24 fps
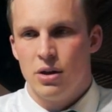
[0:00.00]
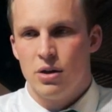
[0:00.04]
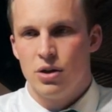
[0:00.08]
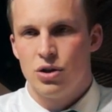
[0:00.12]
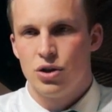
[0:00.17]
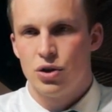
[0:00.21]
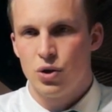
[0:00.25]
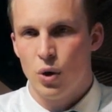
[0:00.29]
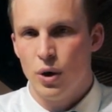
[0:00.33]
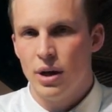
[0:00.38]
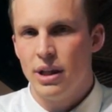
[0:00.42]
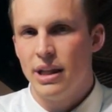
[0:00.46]

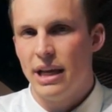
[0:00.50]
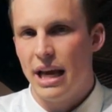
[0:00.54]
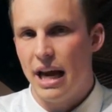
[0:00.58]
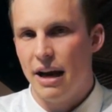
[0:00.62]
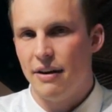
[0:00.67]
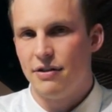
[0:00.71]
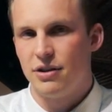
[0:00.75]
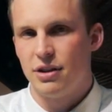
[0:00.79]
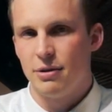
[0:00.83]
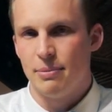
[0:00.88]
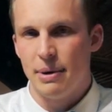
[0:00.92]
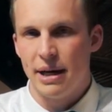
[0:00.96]
Shortly
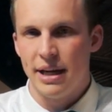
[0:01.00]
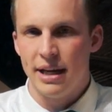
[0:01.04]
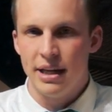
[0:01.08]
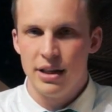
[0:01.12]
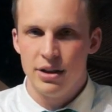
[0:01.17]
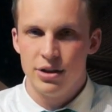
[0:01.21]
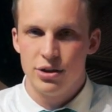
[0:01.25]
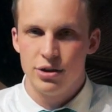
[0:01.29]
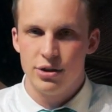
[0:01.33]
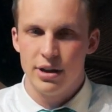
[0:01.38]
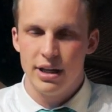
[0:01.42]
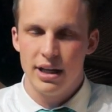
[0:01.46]
after my
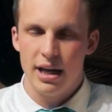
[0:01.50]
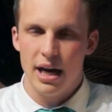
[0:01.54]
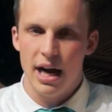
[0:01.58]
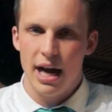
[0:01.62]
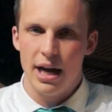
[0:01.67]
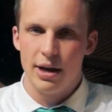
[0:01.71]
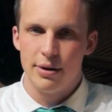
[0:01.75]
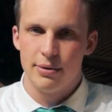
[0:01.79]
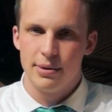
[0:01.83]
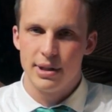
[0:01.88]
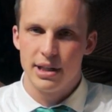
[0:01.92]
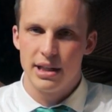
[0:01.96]
injury,
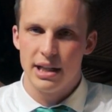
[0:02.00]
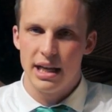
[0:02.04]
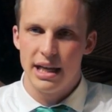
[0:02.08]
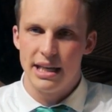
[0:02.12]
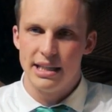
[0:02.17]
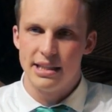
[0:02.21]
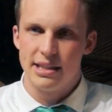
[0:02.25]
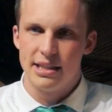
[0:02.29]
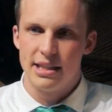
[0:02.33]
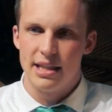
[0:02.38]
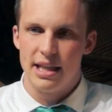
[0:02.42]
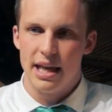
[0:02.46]
I
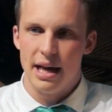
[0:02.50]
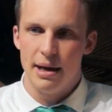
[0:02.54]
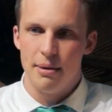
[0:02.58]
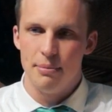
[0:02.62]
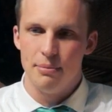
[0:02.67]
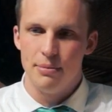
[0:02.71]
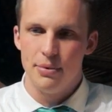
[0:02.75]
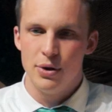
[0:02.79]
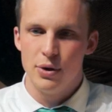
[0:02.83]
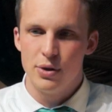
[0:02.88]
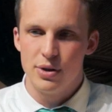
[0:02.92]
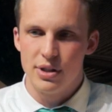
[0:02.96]
realized that
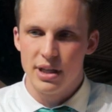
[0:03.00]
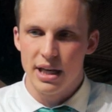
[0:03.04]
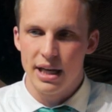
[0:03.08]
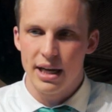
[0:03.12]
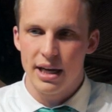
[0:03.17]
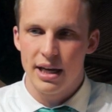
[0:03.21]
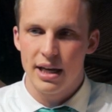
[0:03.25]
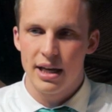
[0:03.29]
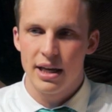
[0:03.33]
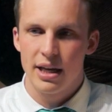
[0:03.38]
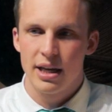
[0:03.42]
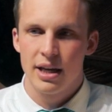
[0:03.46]
music